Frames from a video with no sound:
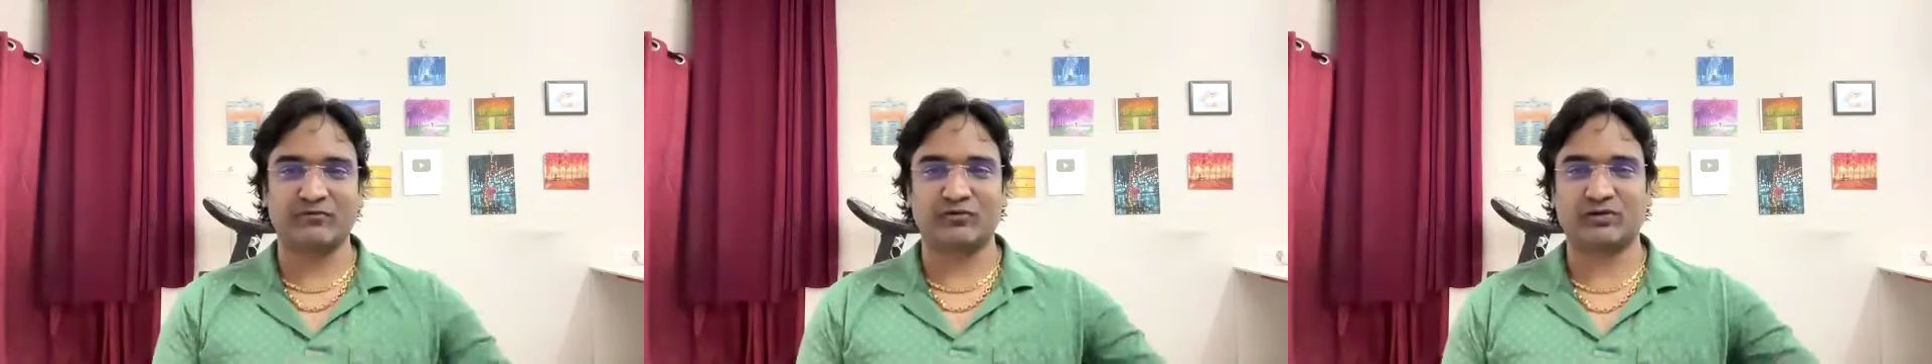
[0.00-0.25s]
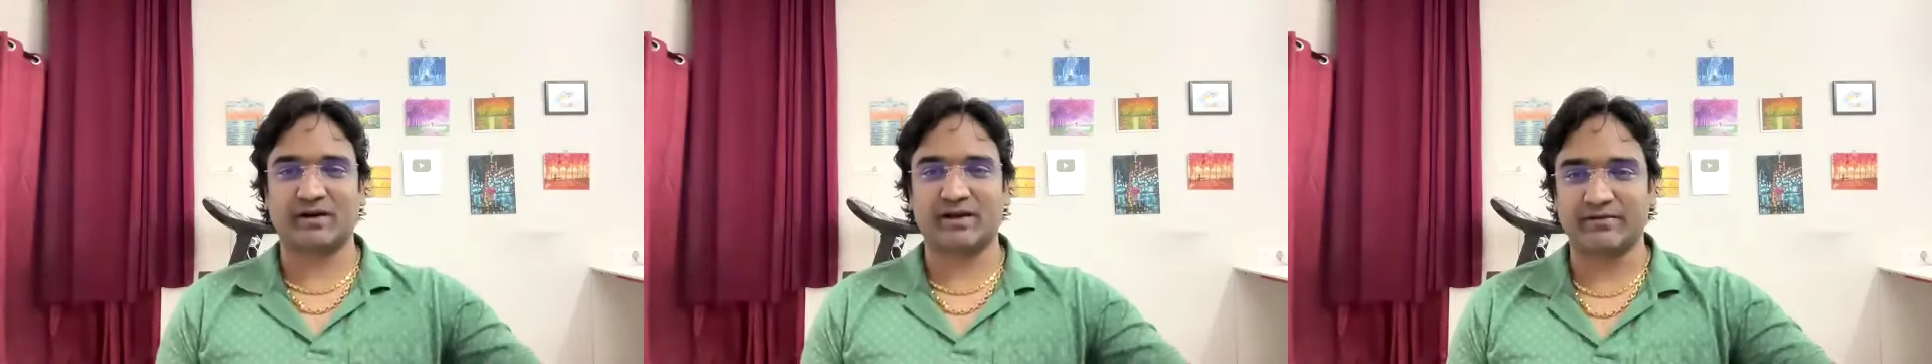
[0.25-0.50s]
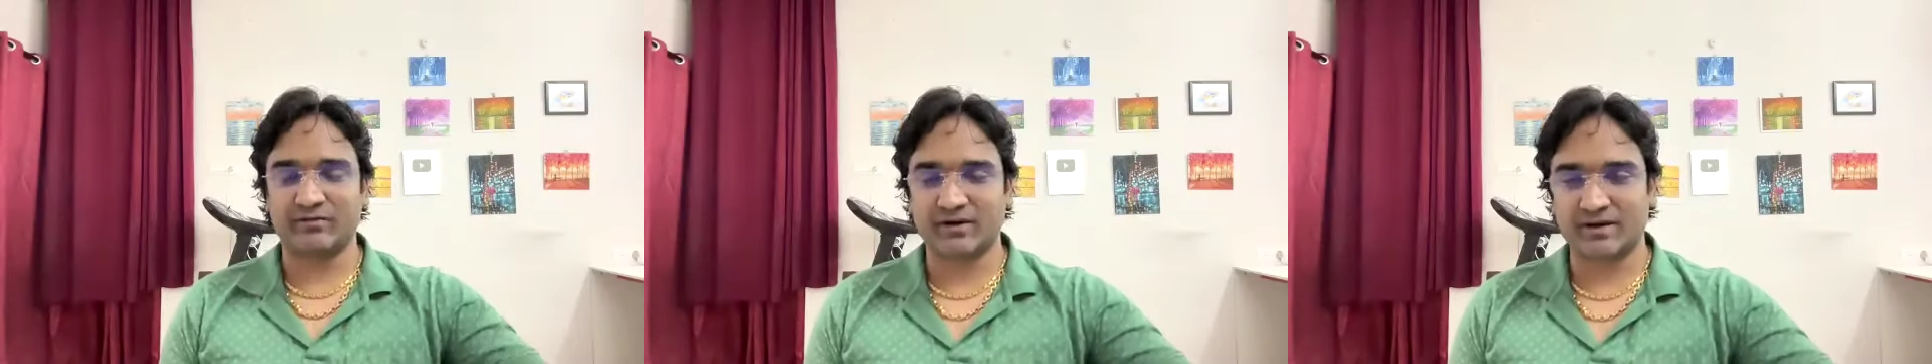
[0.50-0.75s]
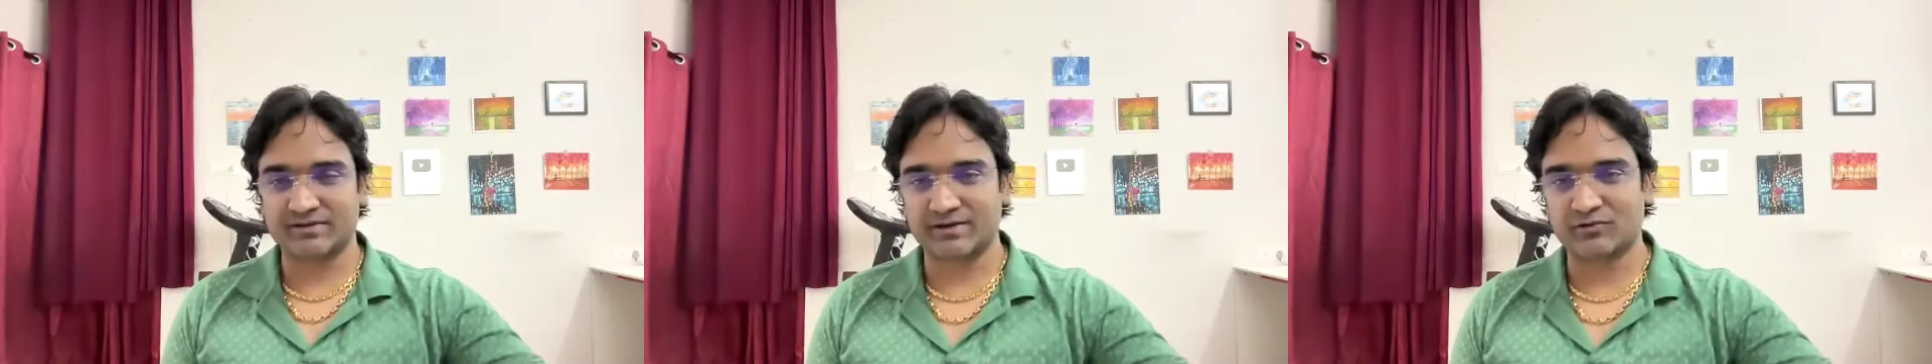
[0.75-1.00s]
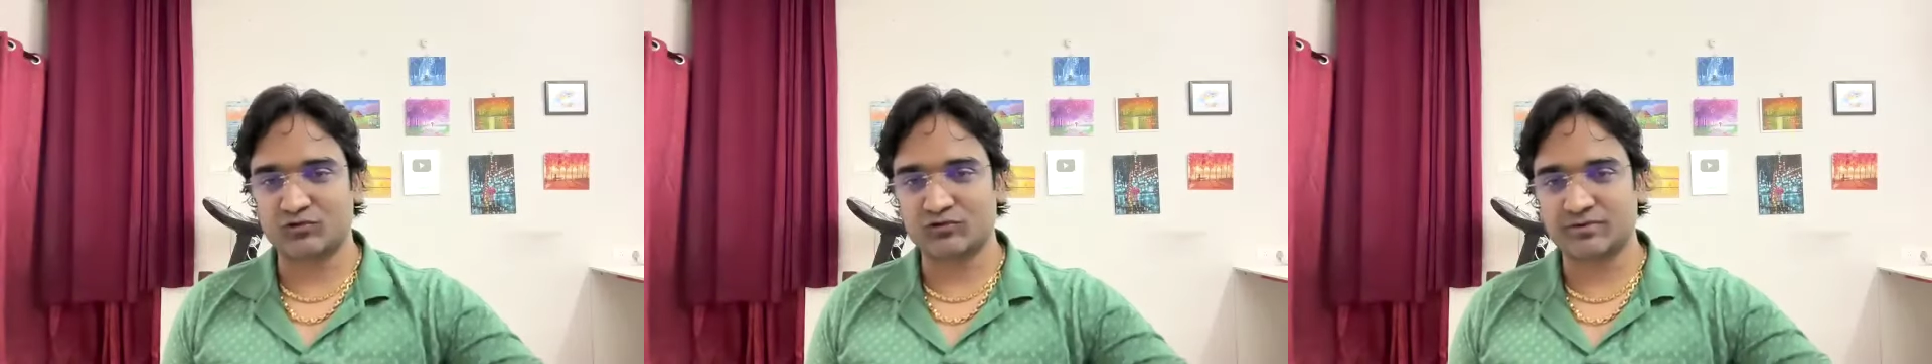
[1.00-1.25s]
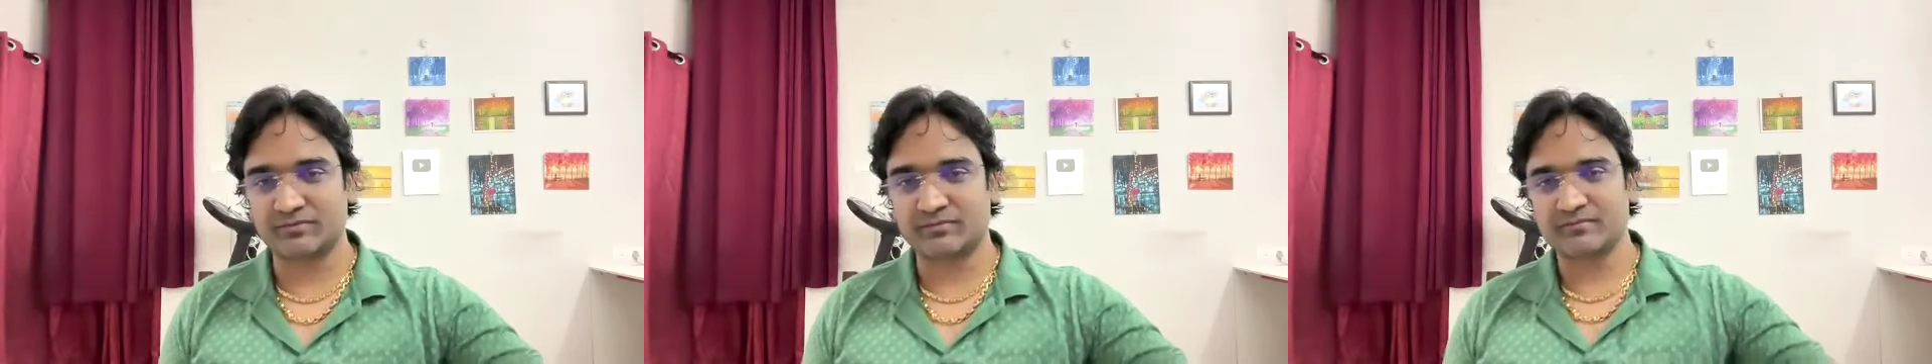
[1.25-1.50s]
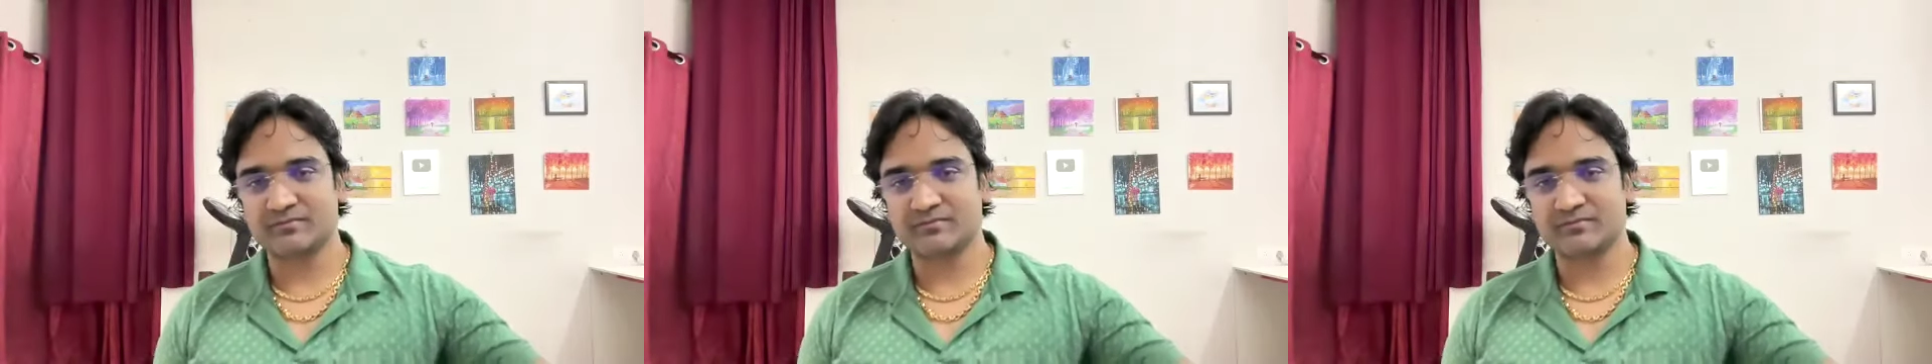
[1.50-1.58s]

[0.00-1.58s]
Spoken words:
Before that, anyone has any question?